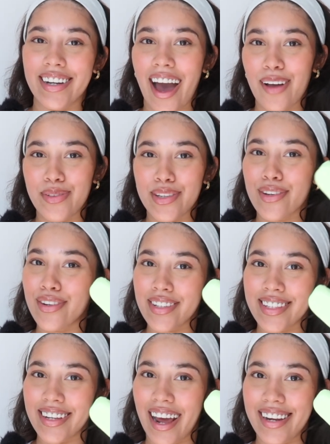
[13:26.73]
I'm just gonna
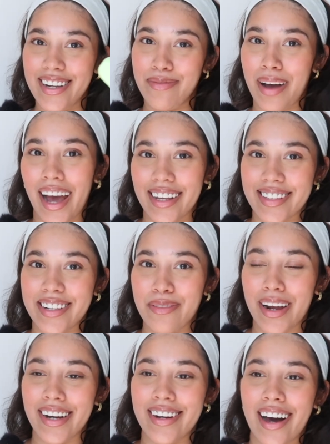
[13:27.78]
sit and eat my ice cream
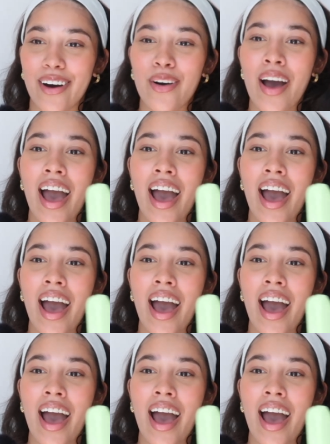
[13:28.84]
right now,